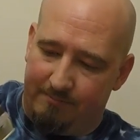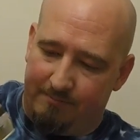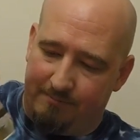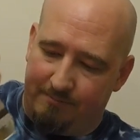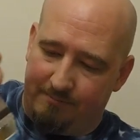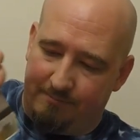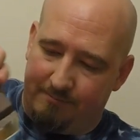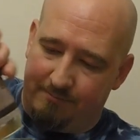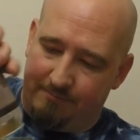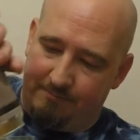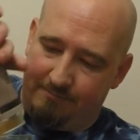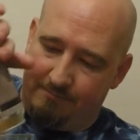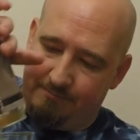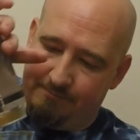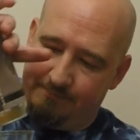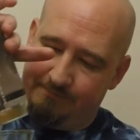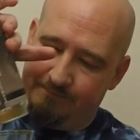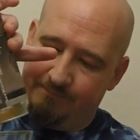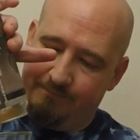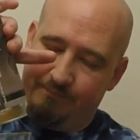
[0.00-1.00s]

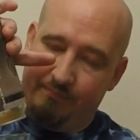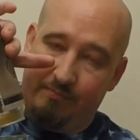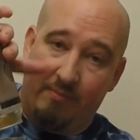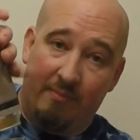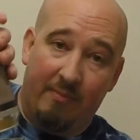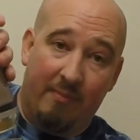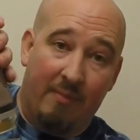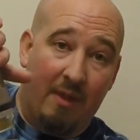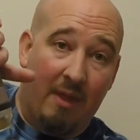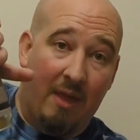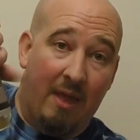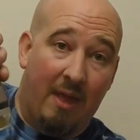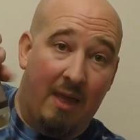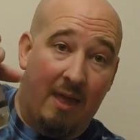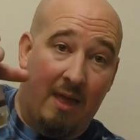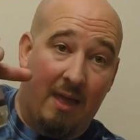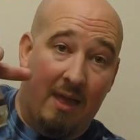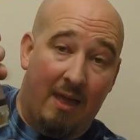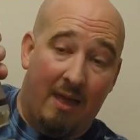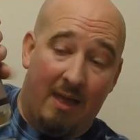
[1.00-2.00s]

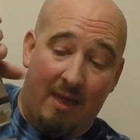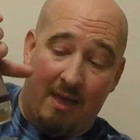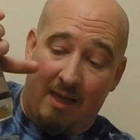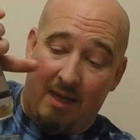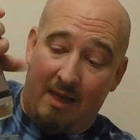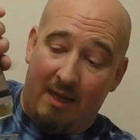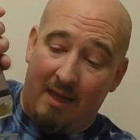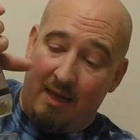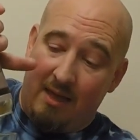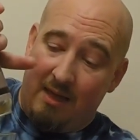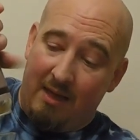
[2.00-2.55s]
No one is speaking in this clip.